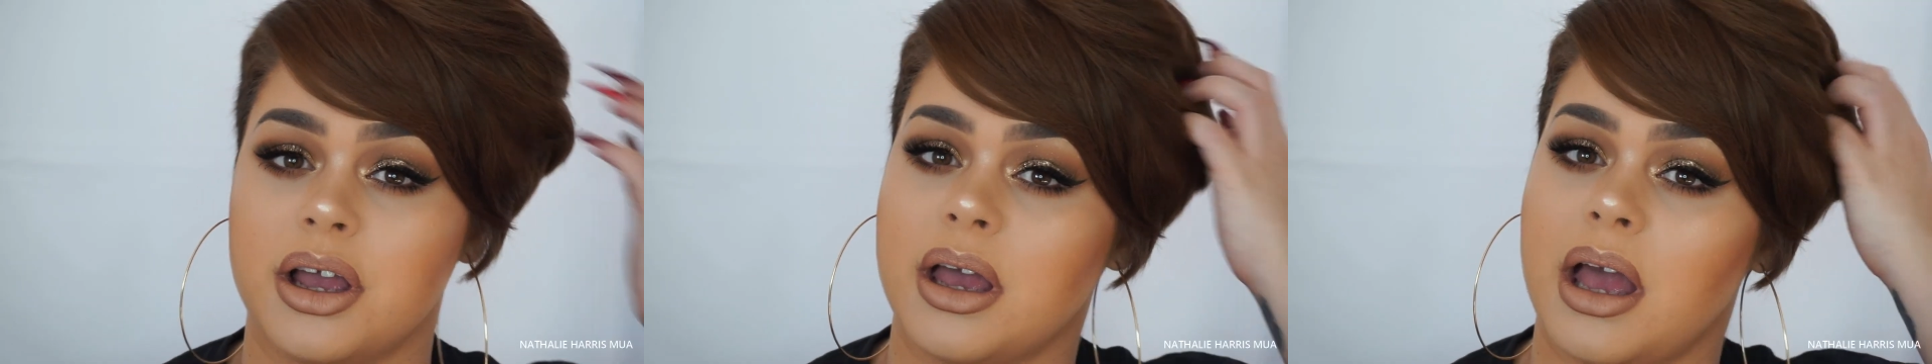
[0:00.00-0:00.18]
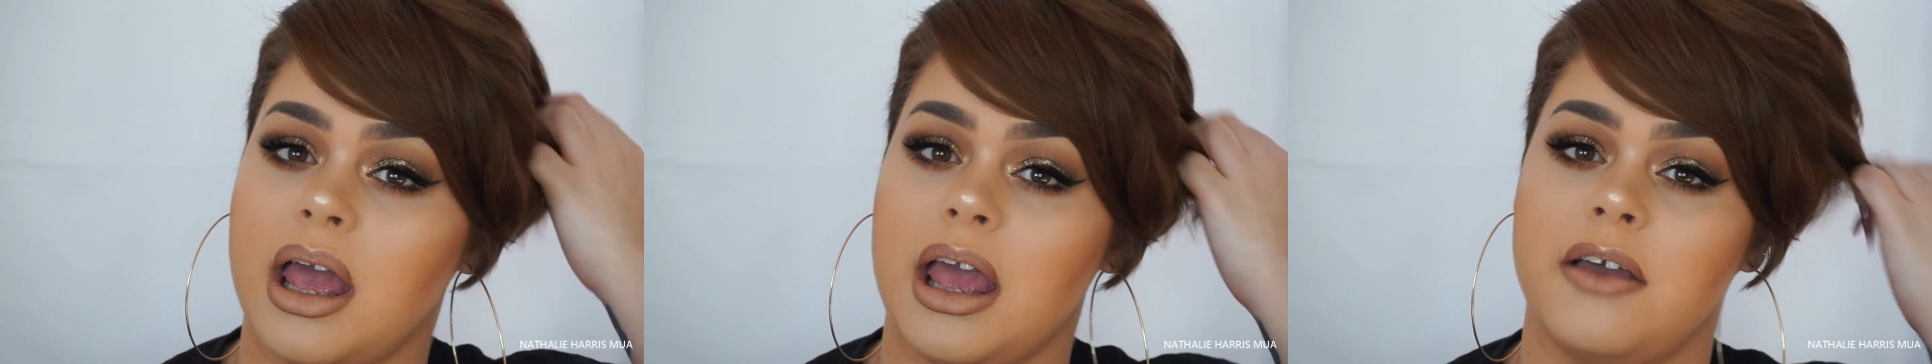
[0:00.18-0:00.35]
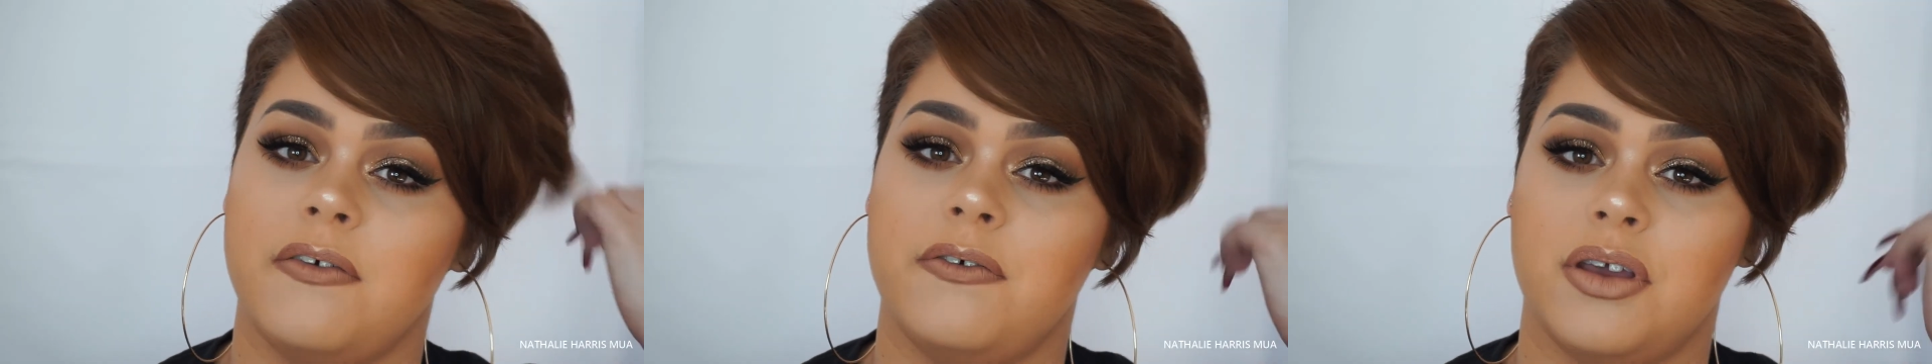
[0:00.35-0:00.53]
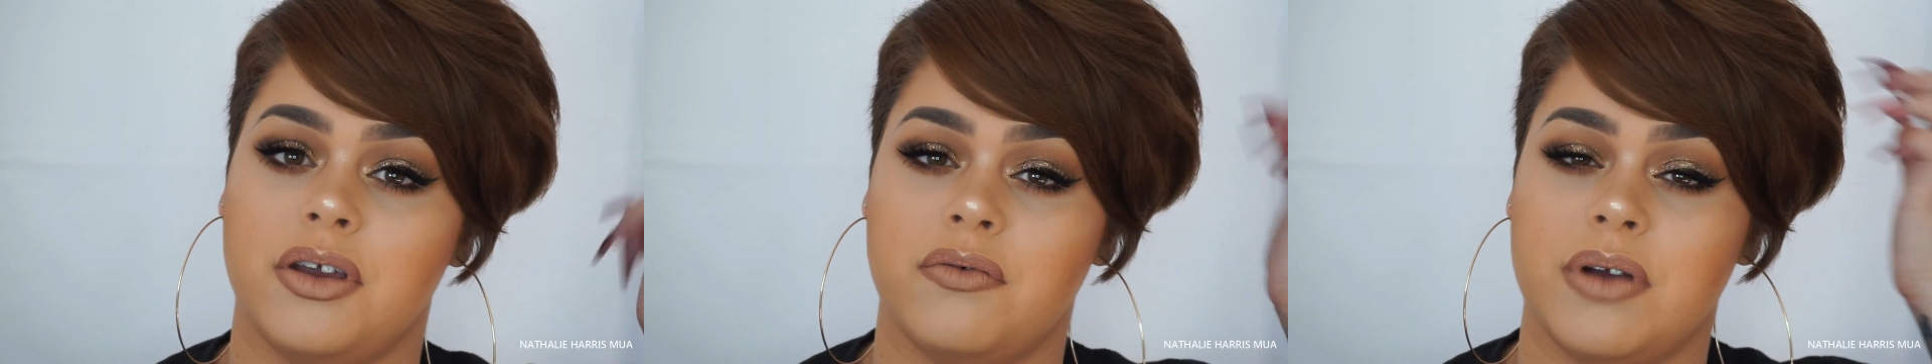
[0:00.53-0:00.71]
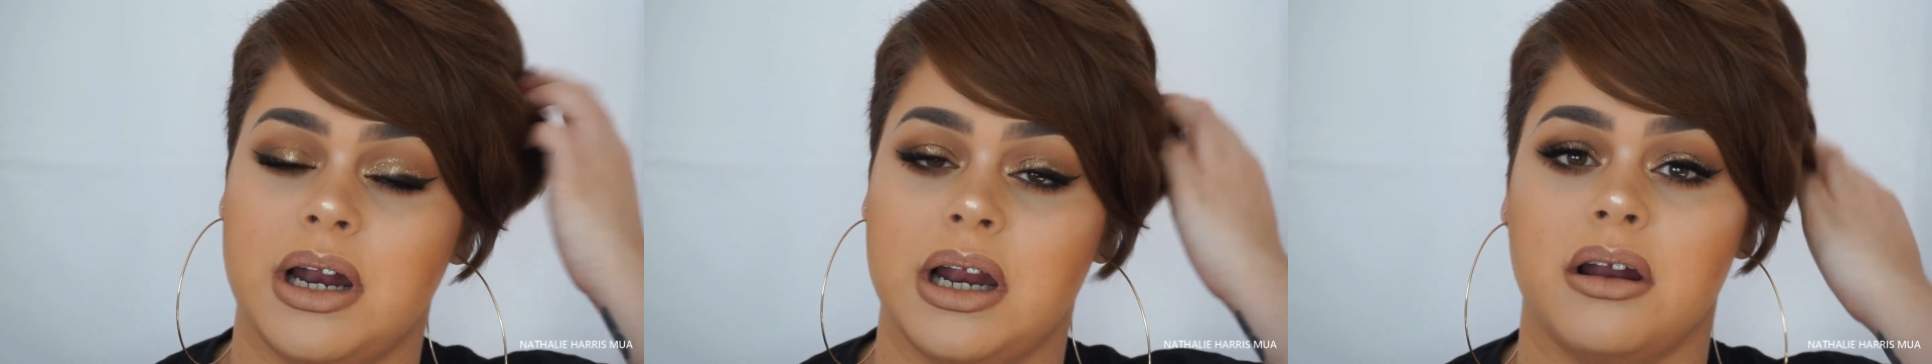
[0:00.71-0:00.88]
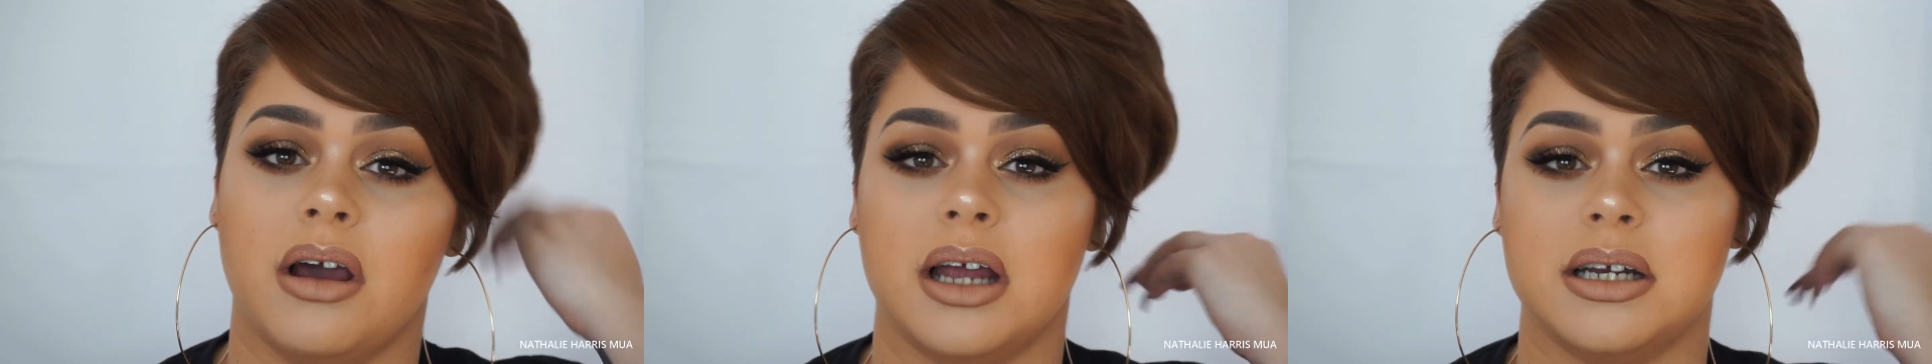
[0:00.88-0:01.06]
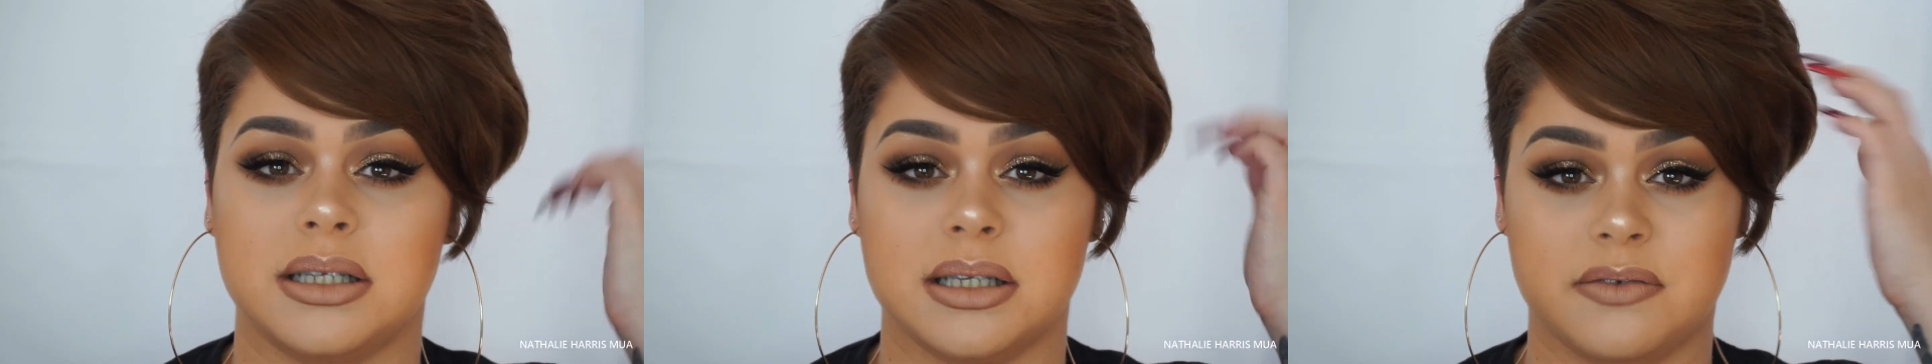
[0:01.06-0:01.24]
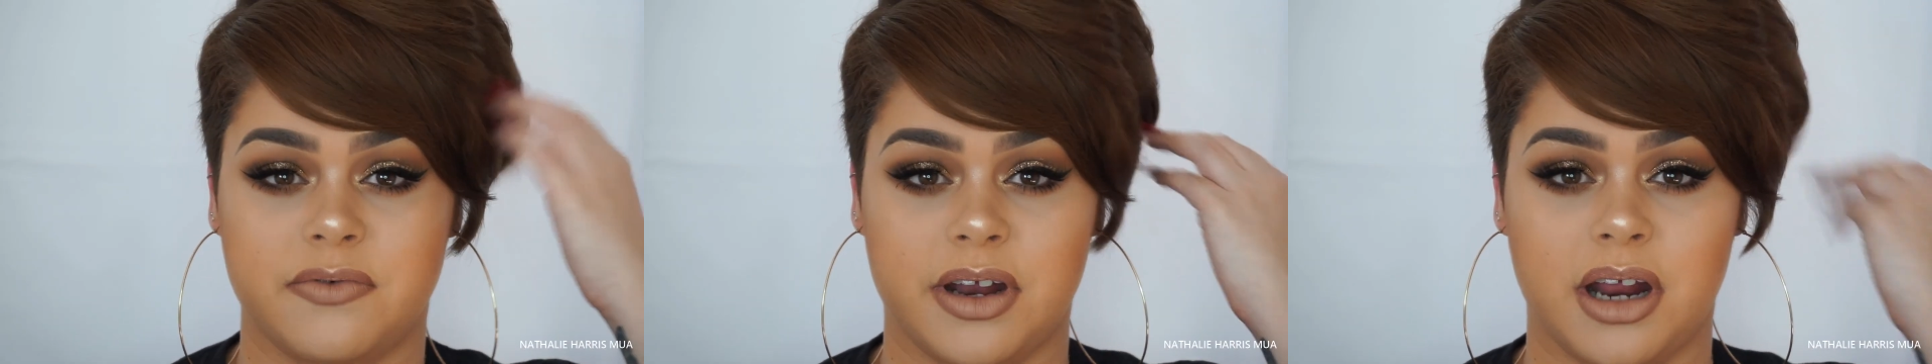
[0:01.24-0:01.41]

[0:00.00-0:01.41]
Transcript: If you really liked this video,